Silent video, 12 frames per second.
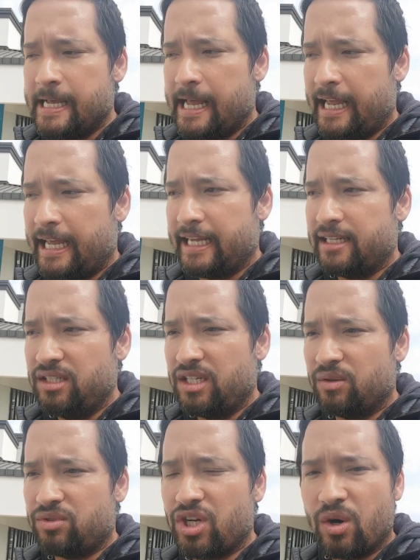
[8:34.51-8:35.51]
and you
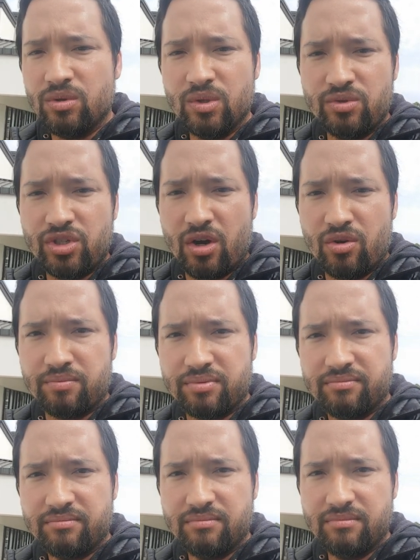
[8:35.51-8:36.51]
know don't lose hope
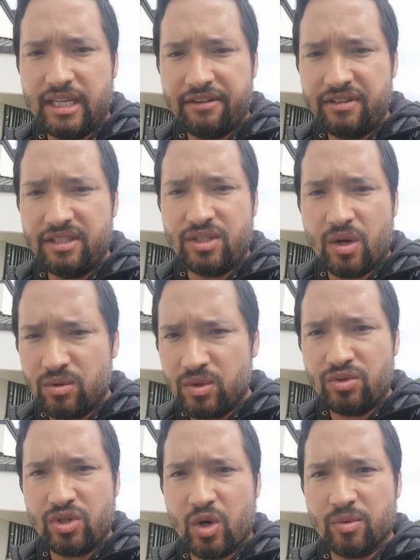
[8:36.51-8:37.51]
definitely don't
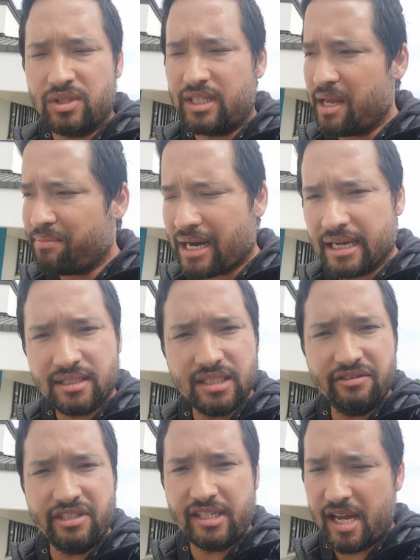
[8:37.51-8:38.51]
lose hope. Stay
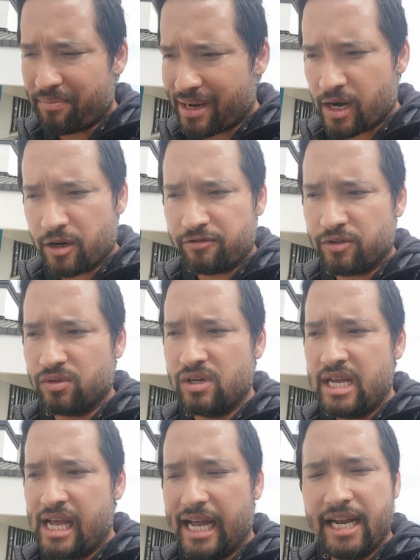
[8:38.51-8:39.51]
positive, stay powerful,
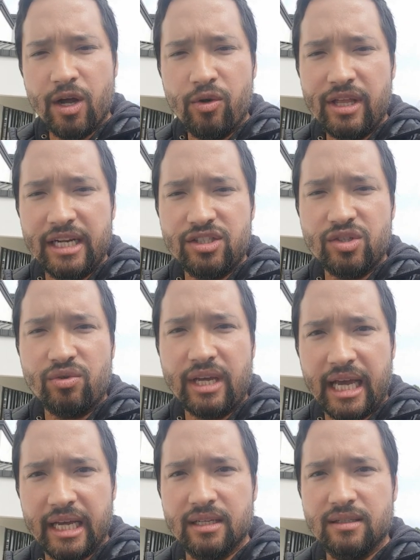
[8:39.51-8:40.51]
and know that it's
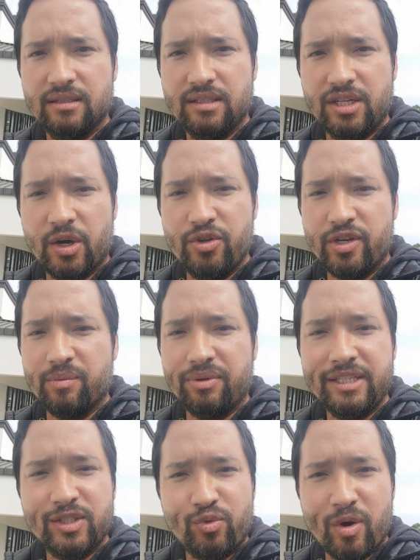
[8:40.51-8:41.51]
okay. You know, you can
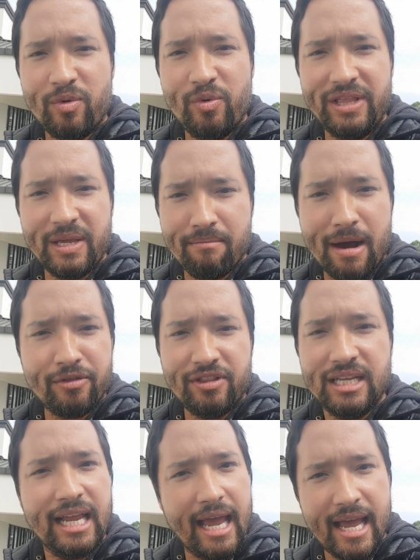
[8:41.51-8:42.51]
please a woman with your
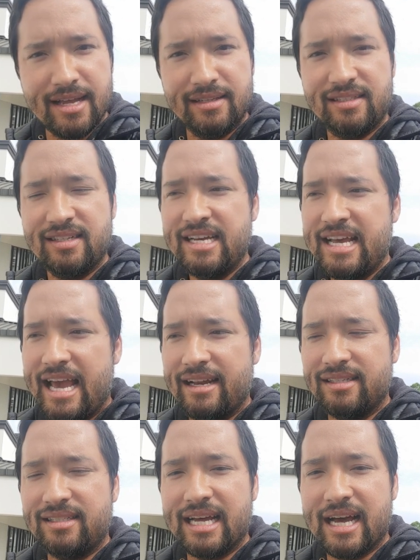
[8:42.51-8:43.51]
mouth and your hands,
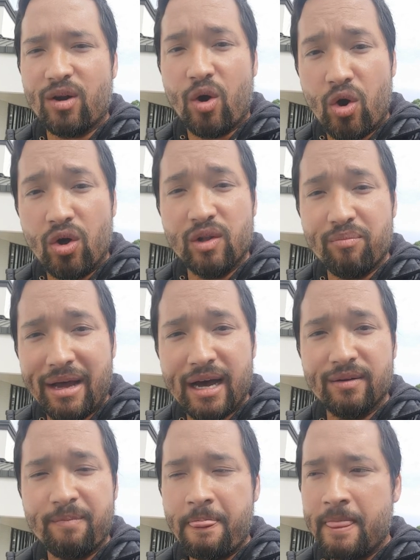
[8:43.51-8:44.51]
and it's not all
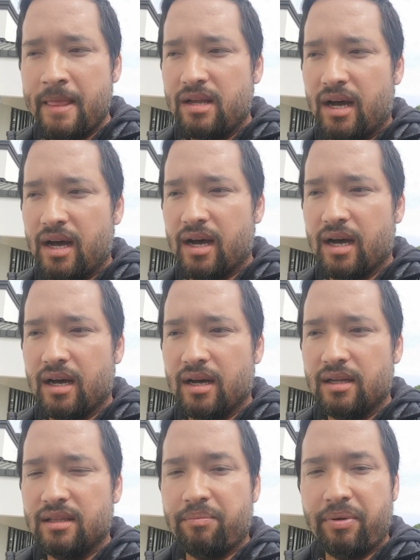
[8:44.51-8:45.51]
about
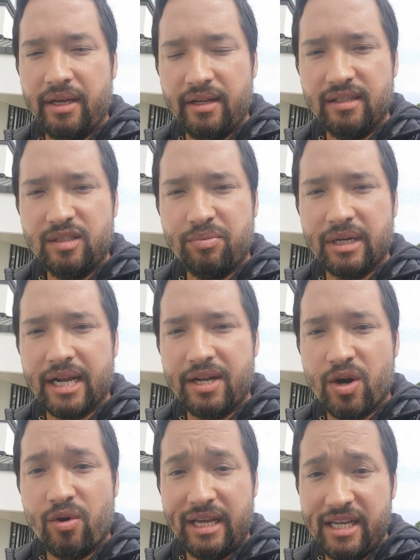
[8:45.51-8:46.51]
uh, the penis. But I
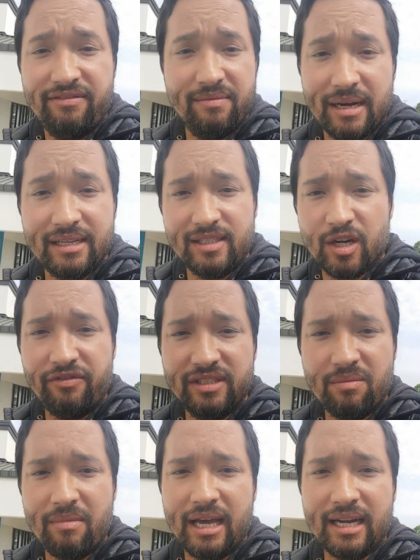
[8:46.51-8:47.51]
know even myself
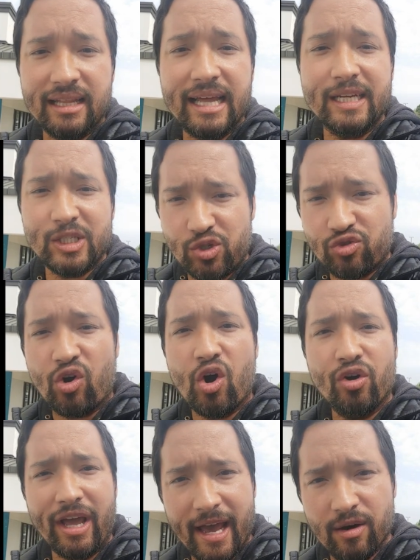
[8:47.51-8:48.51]
as a man, I like a
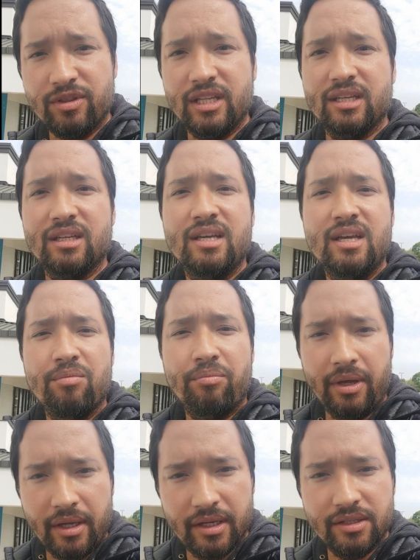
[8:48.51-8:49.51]
strong, healthy
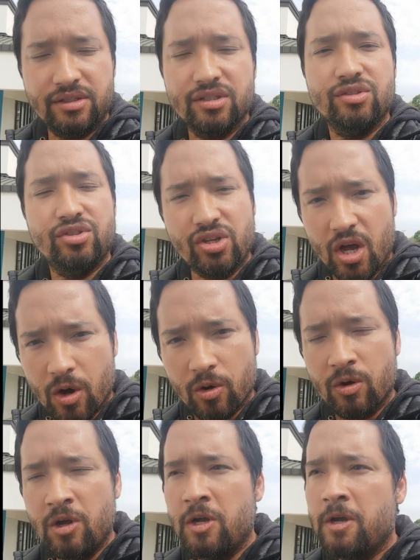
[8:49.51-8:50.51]
penis.
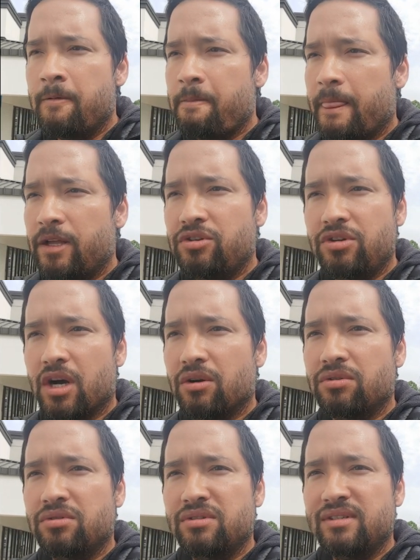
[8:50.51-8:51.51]
So, you
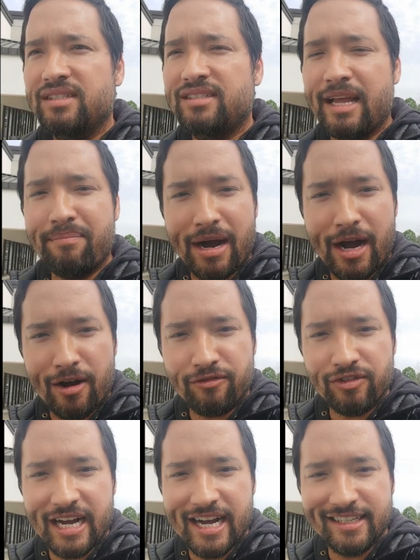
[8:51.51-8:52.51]
know, stay
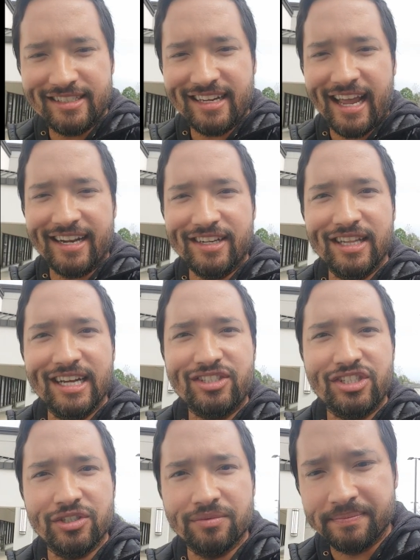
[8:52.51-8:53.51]
powerful, guys, and good luck to you.